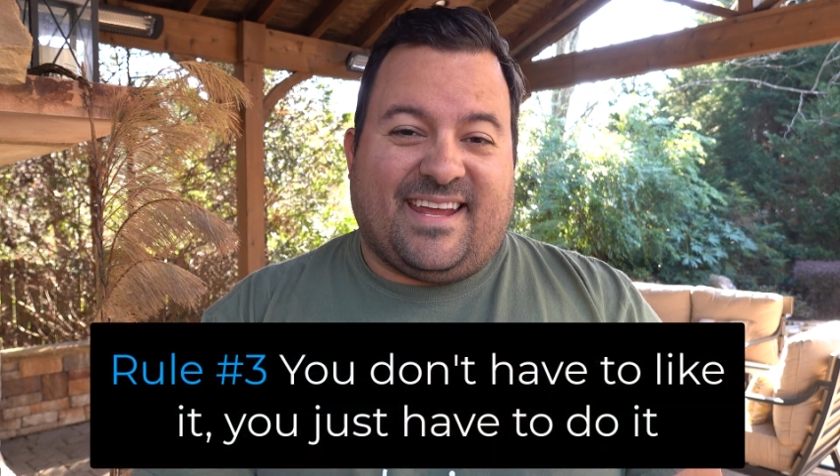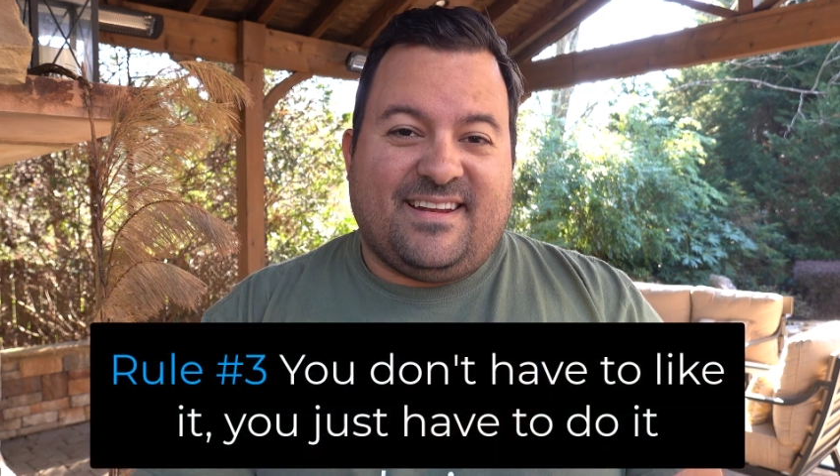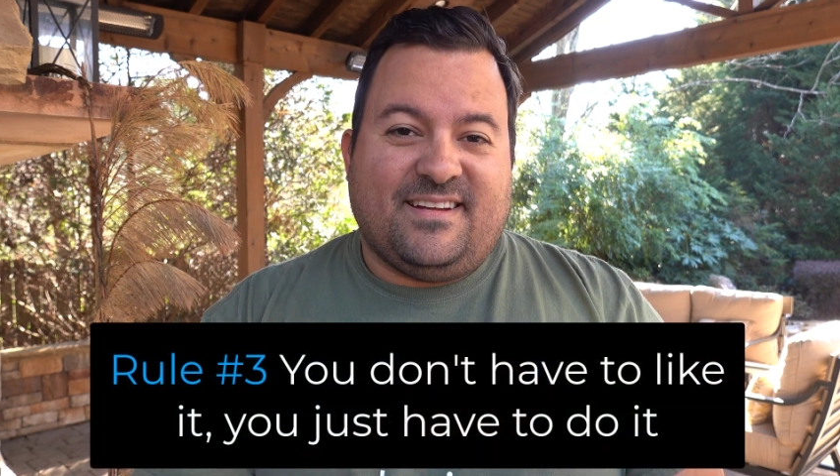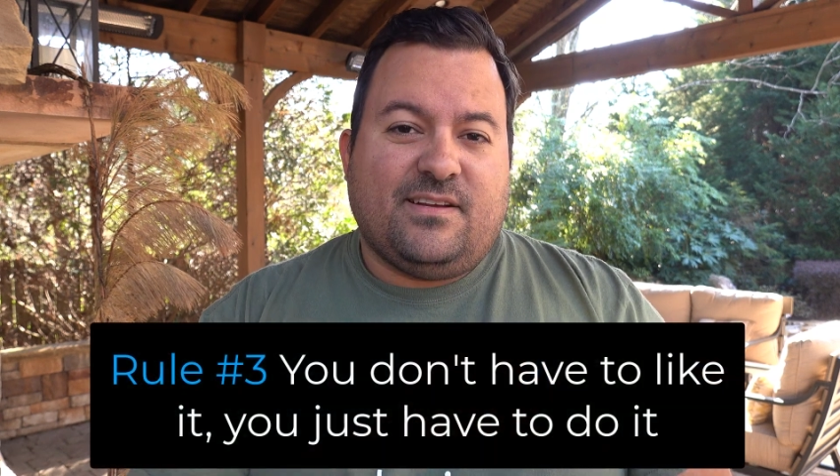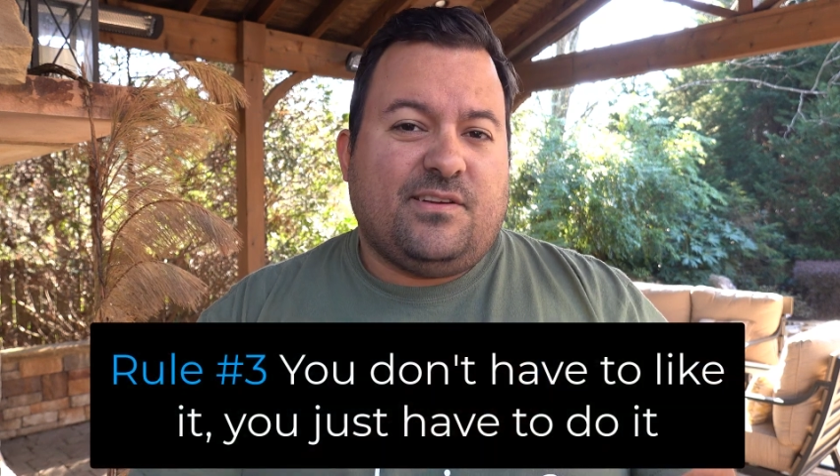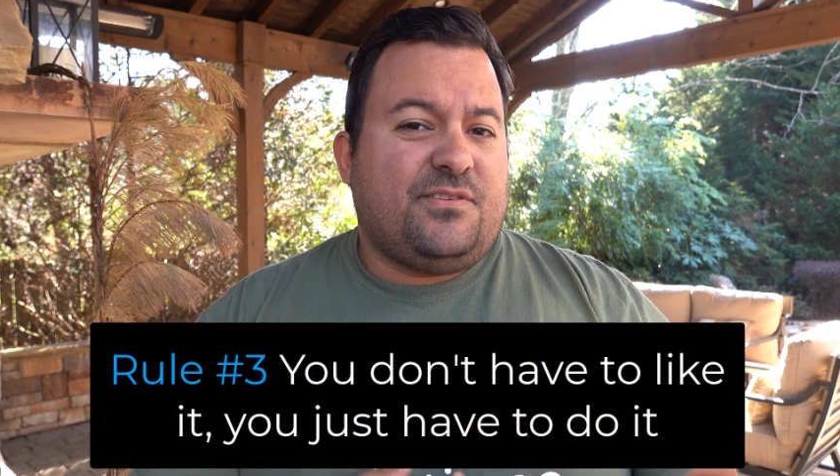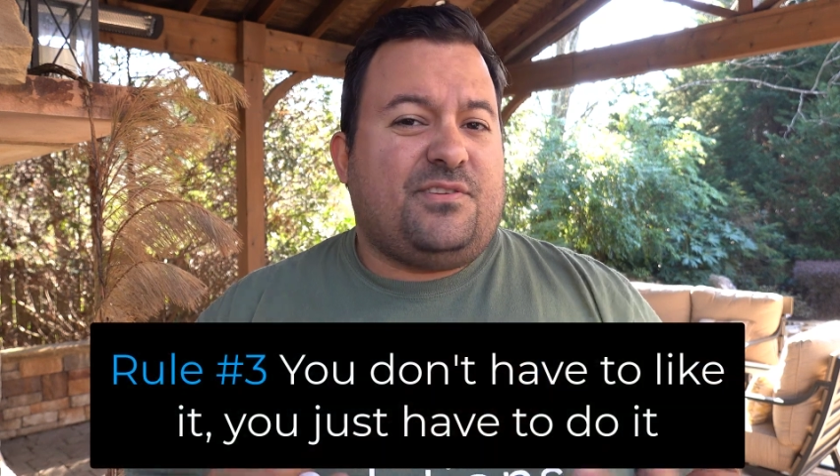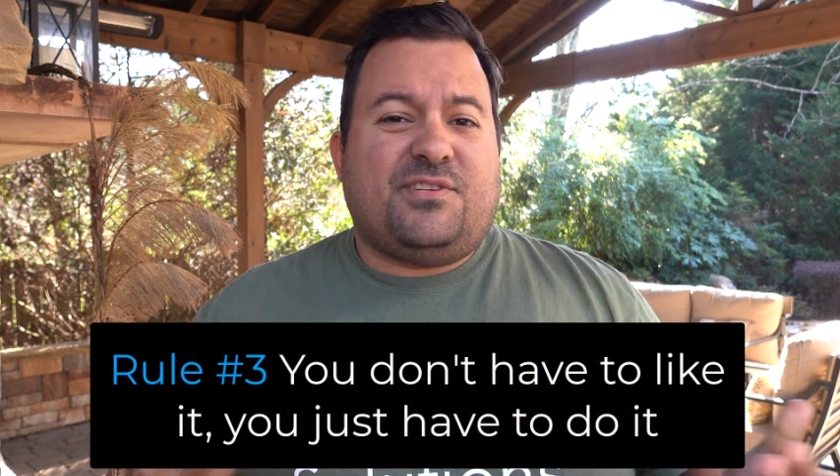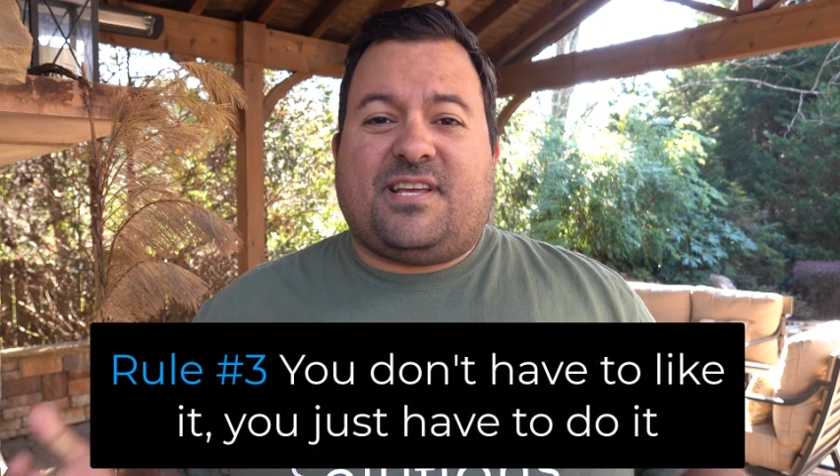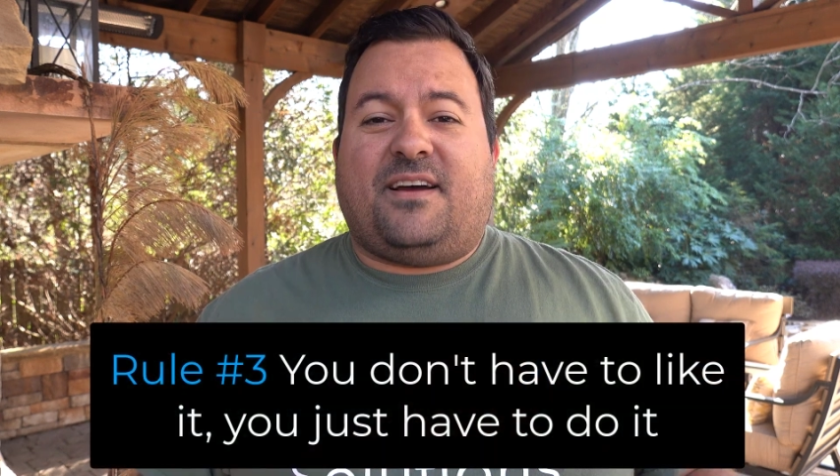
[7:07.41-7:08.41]
it,
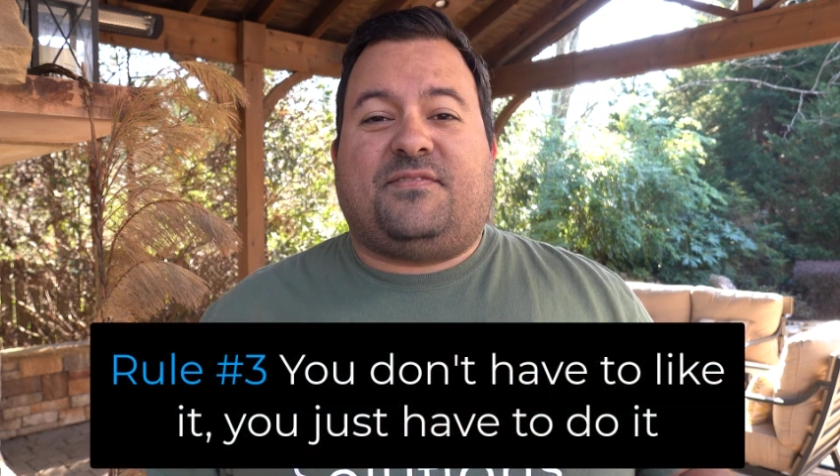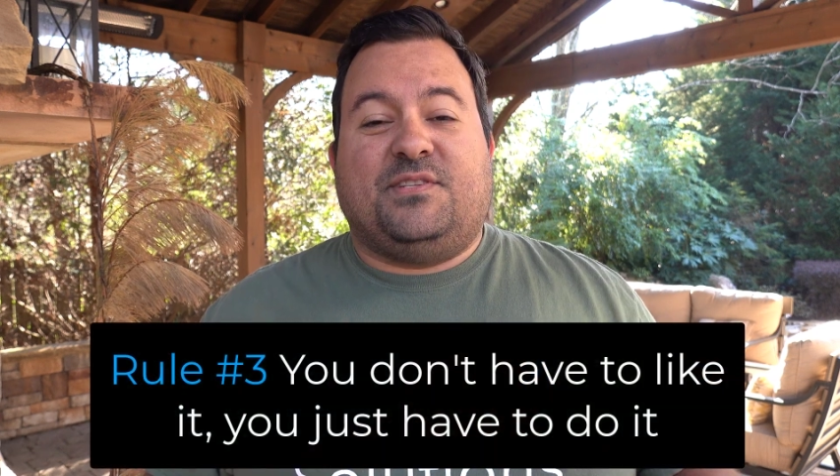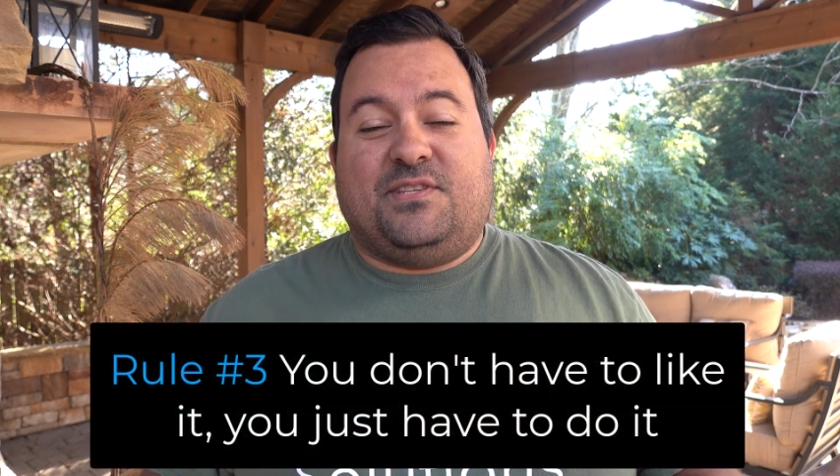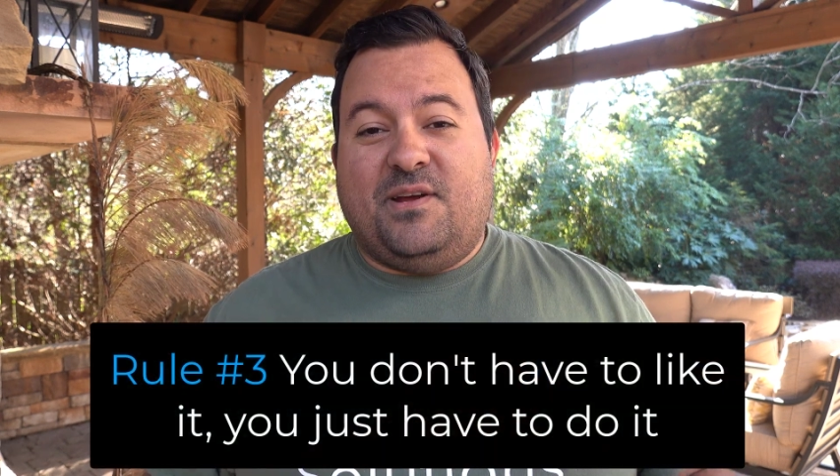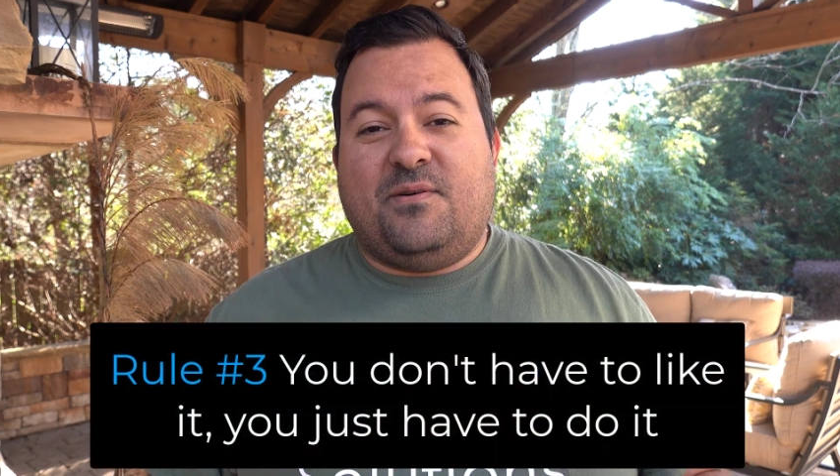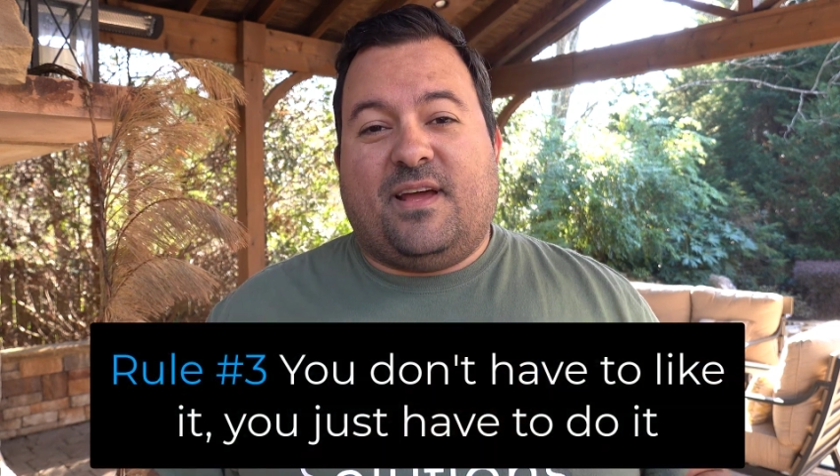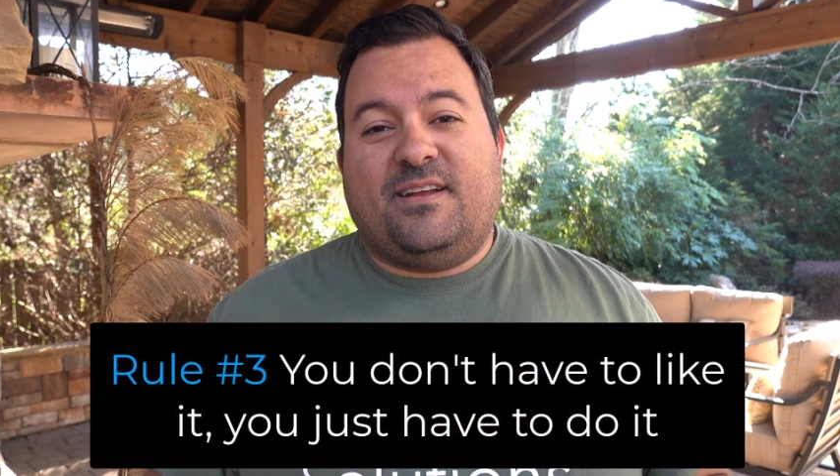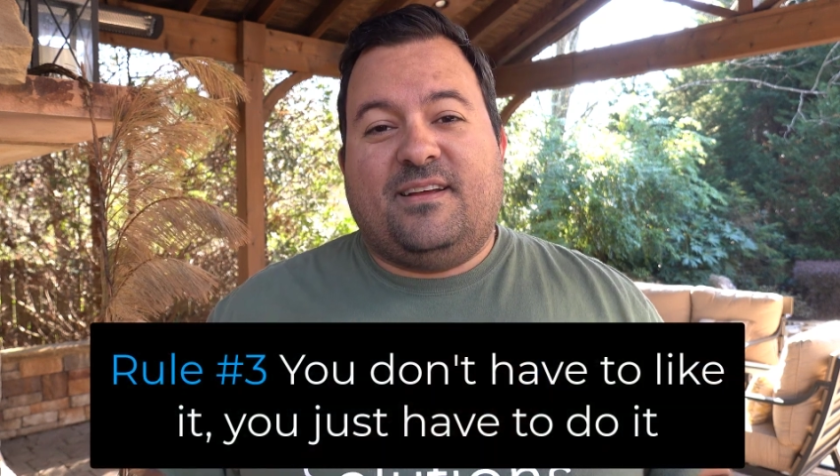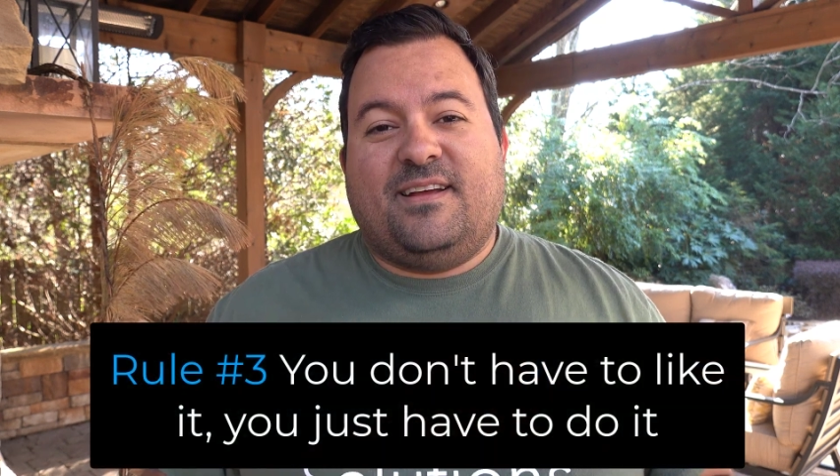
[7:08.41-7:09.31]
you just have to do it.